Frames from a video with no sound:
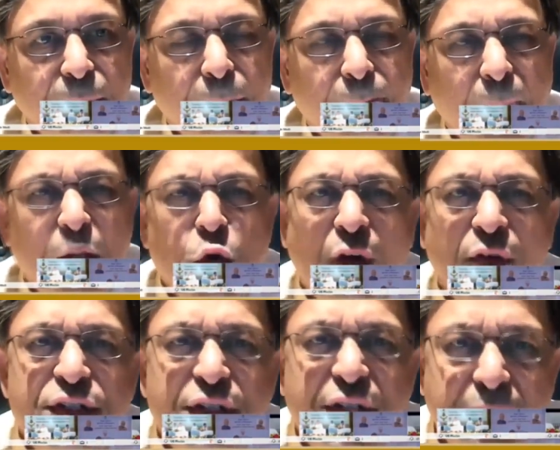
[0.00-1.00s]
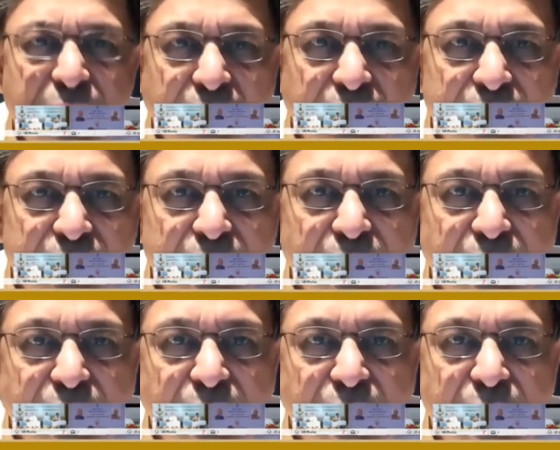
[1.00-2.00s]
You have a dream,
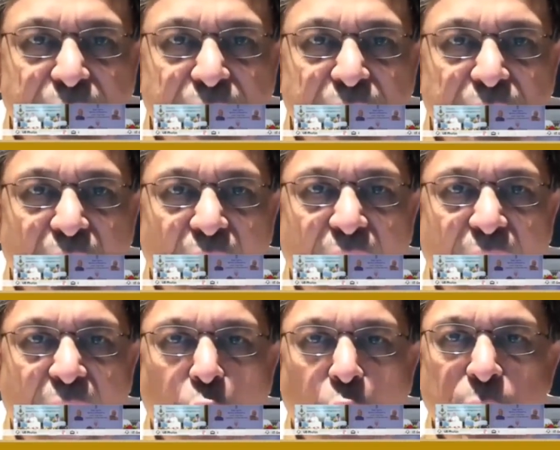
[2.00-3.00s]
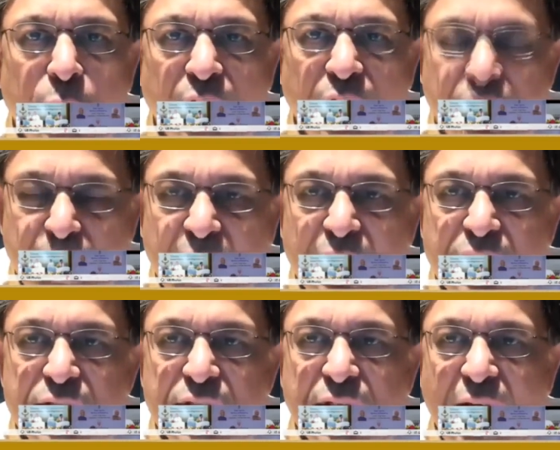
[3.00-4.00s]
and I hope your experiences
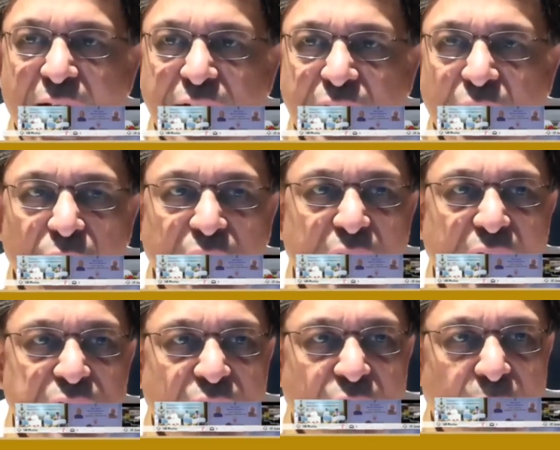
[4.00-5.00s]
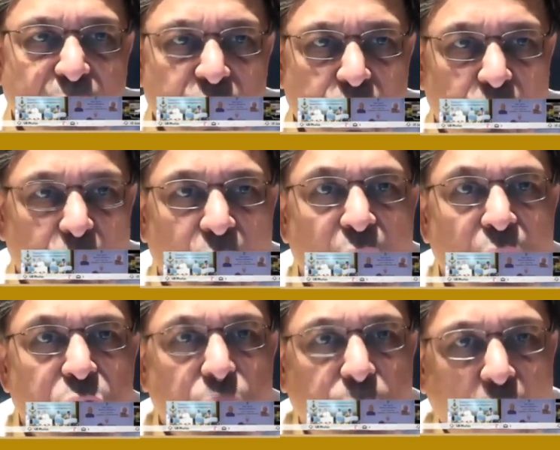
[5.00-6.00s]
at IIT Guwahati has equipped you to
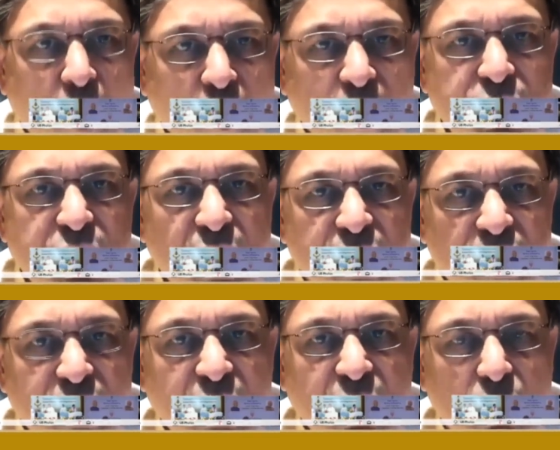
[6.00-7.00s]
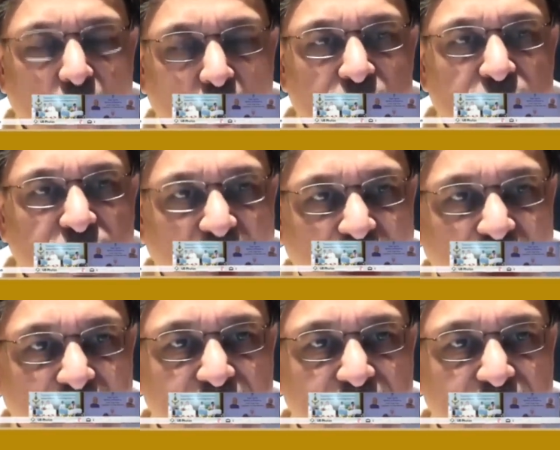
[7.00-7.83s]
progress in achieving the goals of your life.